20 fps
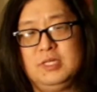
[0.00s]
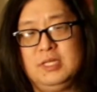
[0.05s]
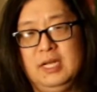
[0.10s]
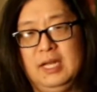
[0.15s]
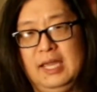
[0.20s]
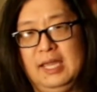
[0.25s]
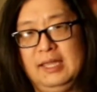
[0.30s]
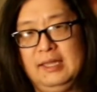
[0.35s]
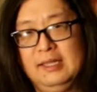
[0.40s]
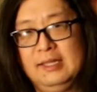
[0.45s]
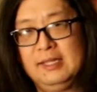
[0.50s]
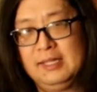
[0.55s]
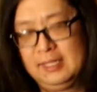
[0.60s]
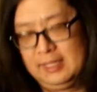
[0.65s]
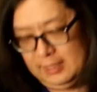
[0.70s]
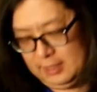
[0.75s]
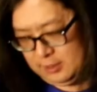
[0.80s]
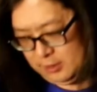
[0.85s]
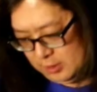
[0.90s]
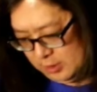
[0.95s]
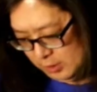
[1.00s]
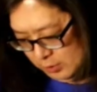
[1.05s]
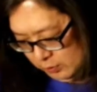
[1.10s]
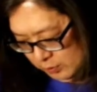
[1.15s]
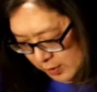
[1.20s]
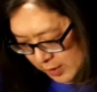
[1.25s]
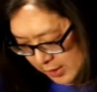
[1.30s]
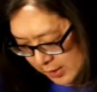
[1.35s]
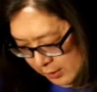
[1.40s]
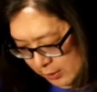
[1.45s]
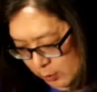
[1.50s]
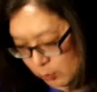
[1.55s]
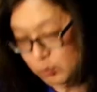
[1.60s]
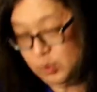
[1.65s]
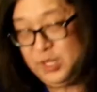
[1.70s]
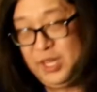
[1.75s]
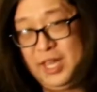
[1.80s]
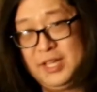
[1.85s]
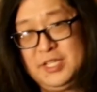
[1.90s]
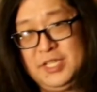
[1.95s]
today, so
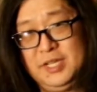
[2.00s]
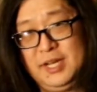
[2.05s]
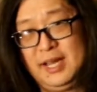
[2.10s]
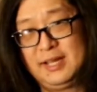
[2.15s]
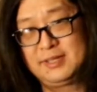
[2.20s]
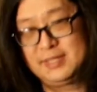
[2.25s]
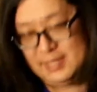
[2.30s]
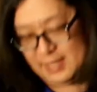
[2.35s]
we'll catch you next